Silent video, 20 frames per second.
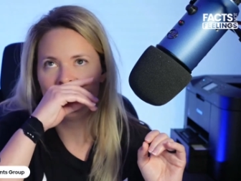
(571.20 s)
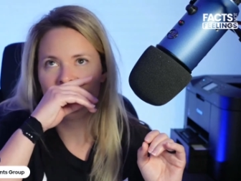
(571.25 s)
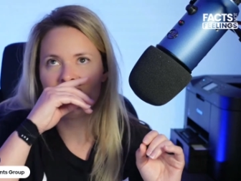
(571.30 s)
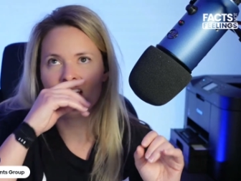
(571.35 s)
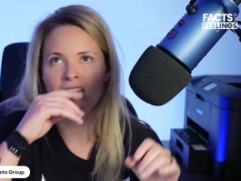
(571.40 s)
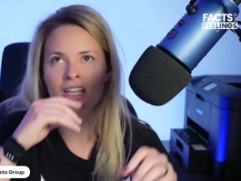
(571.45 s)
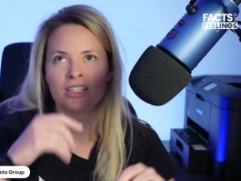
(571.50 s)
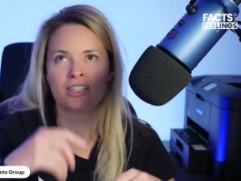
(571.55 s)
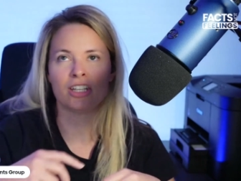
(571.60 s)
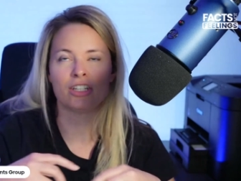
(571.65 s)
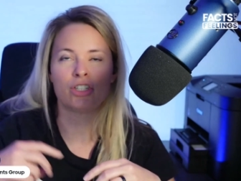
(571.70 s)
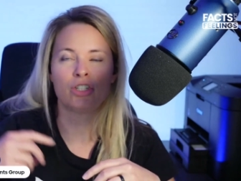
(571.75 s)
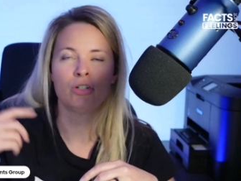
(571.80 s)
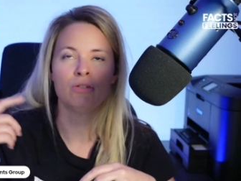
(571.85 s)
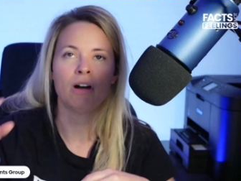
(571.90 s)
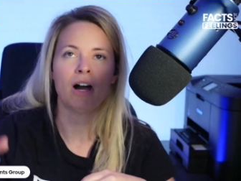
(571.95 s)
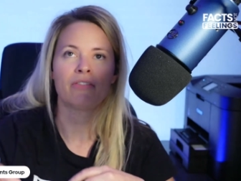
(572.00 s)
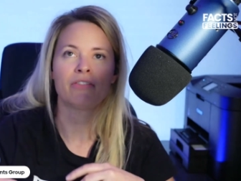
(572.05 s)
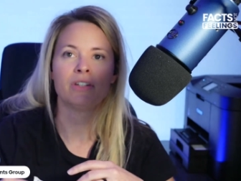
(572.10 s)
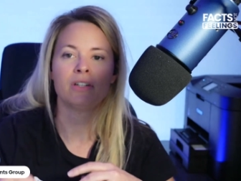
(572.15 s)
Is that too
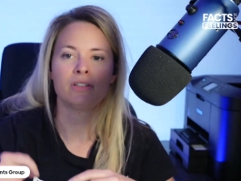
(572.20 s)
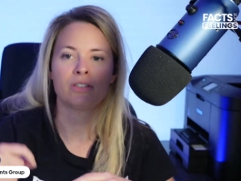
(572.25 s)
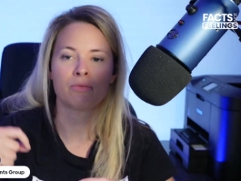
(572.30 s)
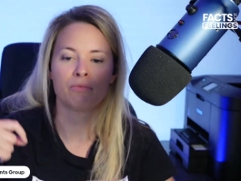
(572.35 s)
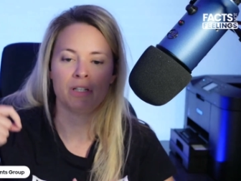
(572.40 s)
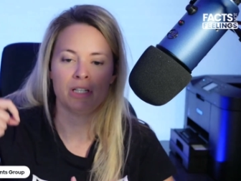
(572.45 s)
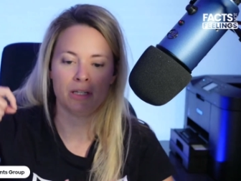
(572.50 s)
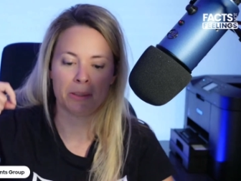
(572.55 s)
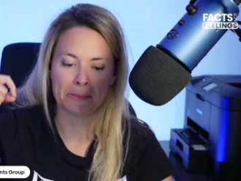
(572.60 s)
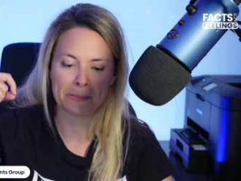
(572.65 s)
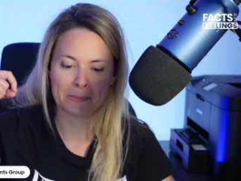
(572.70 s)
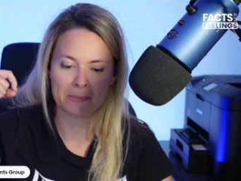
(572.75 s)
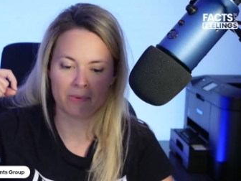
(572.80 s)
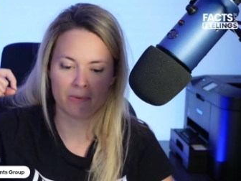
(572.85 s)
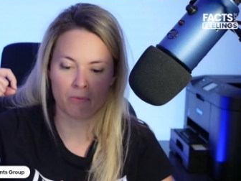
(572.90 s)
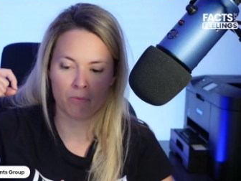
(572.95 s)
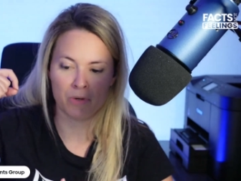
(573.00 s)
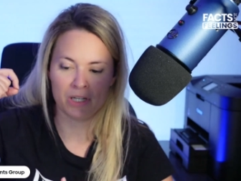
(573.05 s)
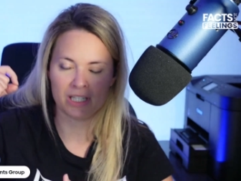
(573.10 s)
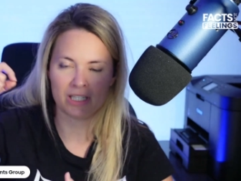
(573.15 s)
often as we
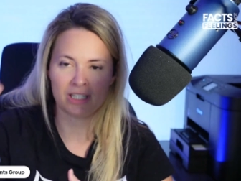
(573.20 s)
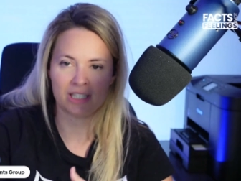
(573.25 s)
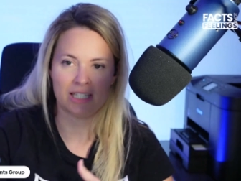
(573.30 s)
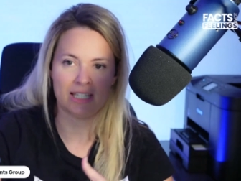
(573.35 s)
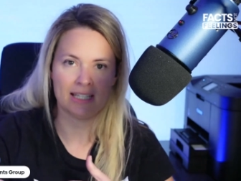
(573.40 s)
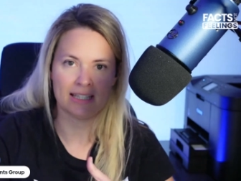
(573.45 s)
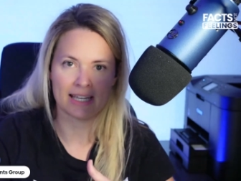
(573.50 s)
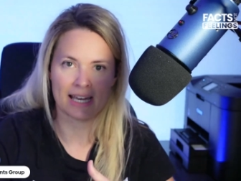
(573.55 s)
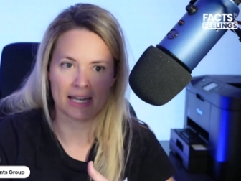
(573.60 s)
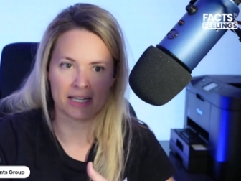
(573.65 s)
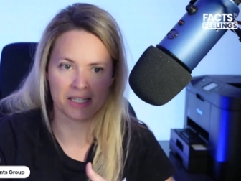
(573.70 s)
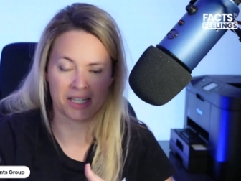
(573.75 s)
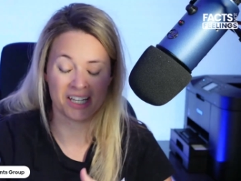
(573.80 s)
see that.